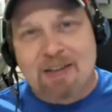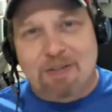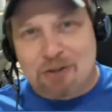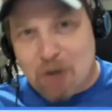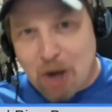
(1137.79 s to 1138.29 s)

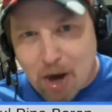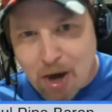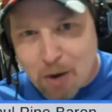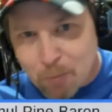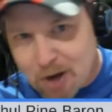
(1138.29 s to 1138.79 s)
Versus,
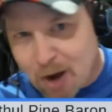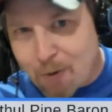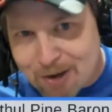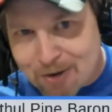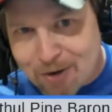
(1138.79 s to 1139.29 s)
hey, we got
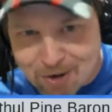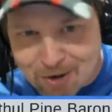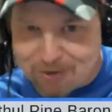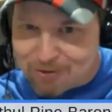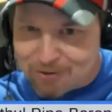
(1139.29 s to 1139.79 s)

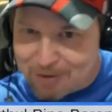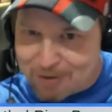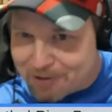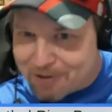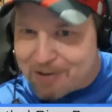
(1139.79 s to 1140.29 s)
walkie-talkies. They
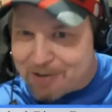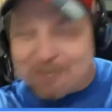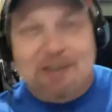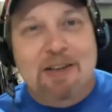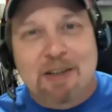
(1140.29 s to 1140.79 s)
work like this.